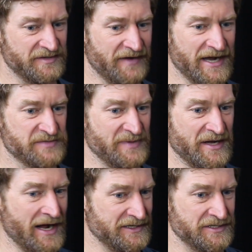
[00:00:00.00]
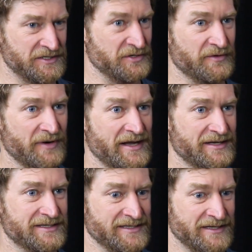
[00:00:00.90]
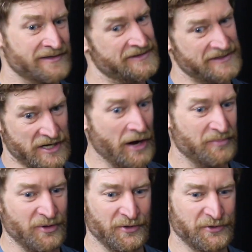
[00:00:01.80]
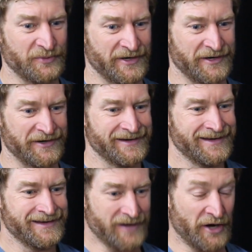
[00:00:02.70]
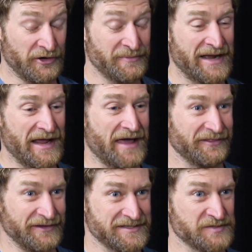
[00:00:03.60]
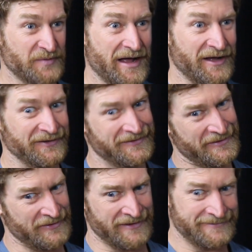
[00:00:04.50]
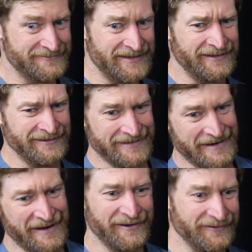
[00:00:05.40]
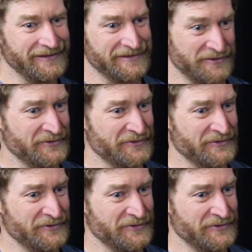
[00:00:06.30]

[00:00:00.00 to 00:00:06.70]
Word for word: advised me not to do the race, and a couple who were Ironman athletes as well, they were like, well, you know, like you're